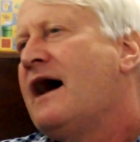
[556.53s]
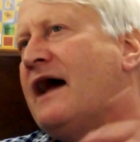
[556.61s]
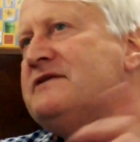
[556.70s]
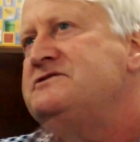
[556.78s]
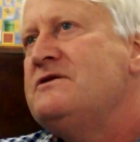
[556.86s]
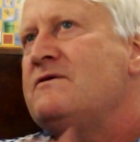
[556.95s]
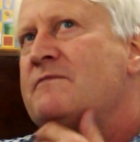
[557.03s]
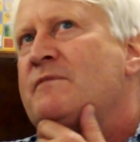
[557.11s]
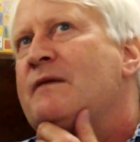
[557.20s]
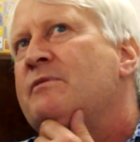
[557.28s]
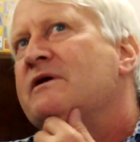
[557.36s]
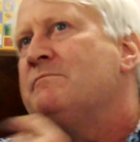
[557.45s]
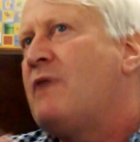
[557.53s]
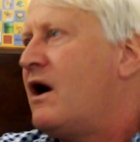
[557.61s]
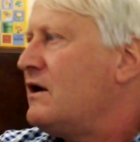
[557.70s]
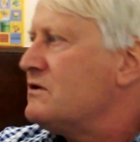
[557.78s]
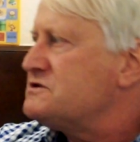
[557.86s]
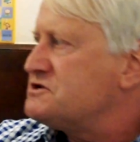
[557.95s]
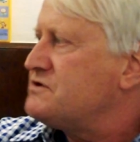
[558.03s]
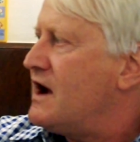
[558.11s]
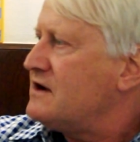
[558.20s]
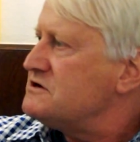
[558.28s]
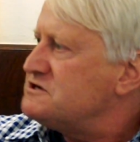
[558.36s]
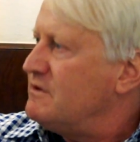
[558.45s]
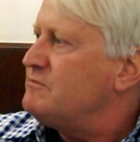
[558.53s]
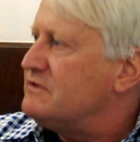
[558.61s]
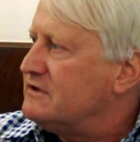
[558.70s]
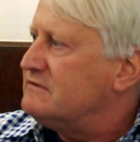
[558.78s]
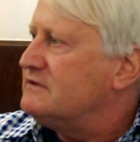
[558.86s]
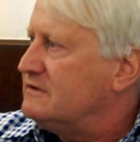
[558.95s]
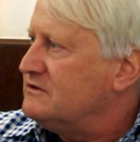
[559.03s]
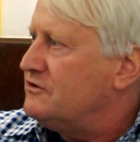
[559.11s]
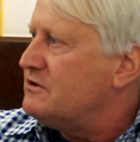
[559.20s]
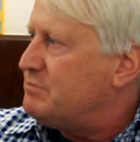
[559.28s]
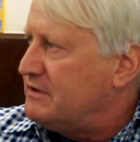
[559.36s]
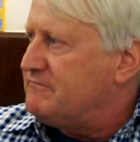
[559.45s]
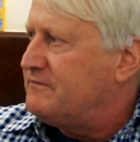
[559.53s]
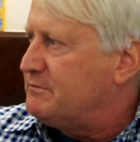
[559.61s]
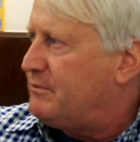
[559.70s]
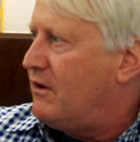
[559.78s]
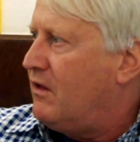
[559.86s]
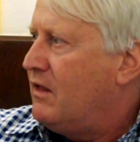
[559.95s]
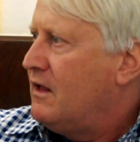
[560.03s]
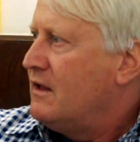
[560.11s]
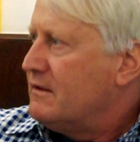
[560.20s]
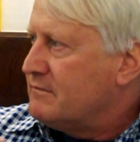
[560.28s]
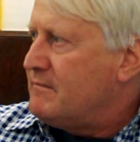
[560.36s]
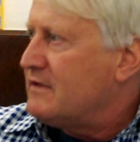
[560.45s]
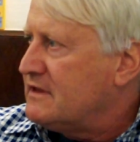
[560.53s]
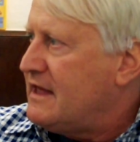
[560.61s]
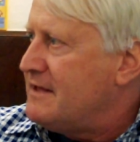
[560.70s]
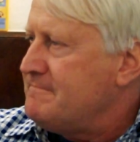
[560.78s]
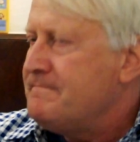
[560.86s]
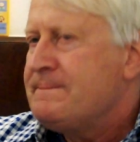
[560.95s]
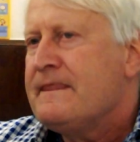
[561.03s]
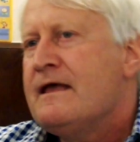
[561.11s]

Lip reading: I do remember in Mario Strikers, do you remember the European football game?